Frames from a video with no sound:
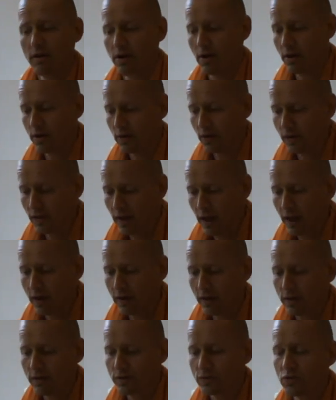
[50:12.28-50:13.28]
Understand
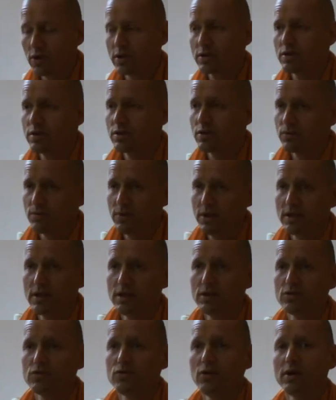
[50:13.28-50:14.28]
the instructions, read the
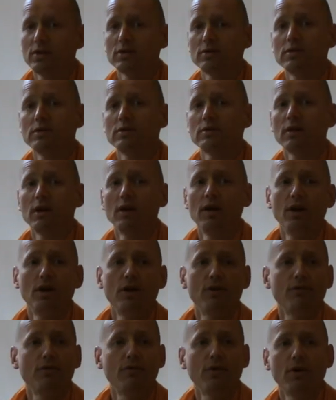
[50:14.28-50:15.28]
instructions,
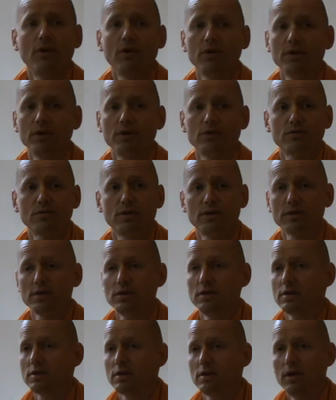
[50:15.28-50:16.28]
follow the
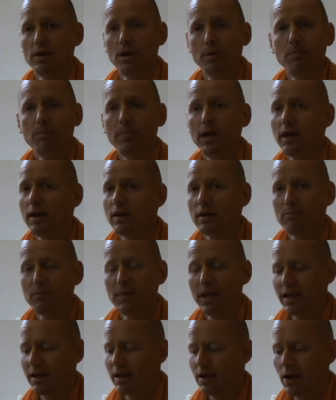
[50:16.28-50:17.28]
instructions.
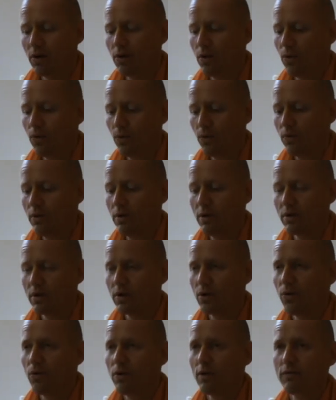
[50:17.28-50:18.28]
Make it our goal
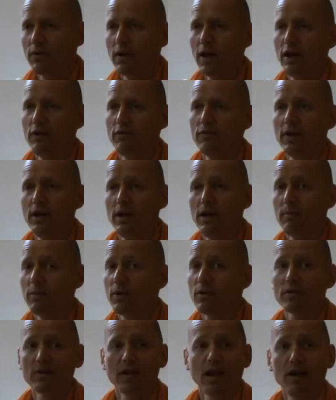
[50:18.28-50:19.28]
of life.
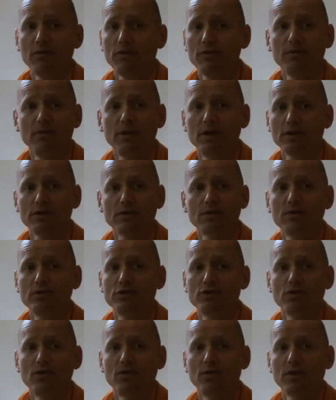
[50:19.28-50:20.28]
Because life is very
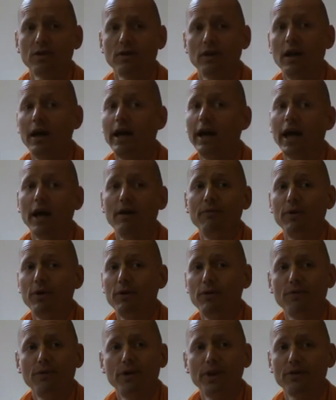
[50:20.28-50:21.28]
short and very
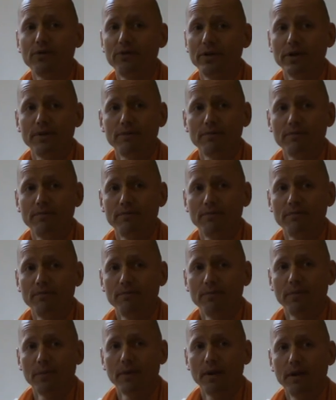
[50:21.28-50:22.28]
flickering.
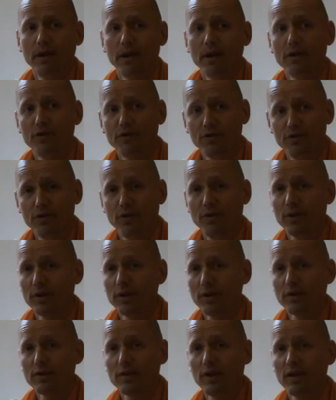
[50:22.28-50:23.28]
It is short in
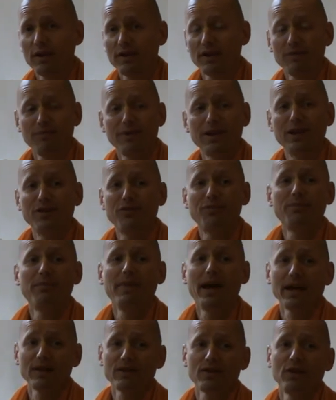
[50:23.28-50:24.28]
the sense that we live
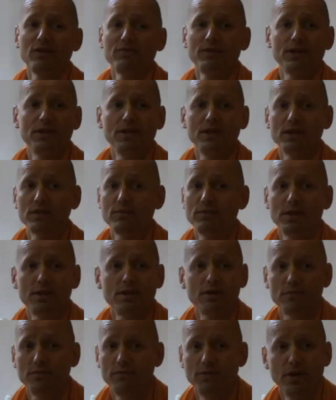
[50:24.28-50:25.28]
max 100 years, which
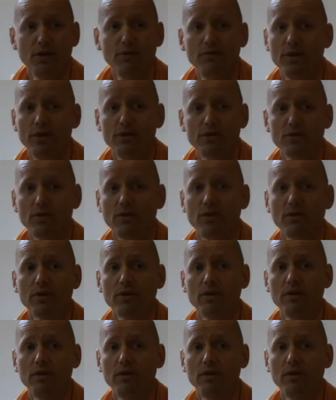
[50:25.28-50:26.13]
is very, very short.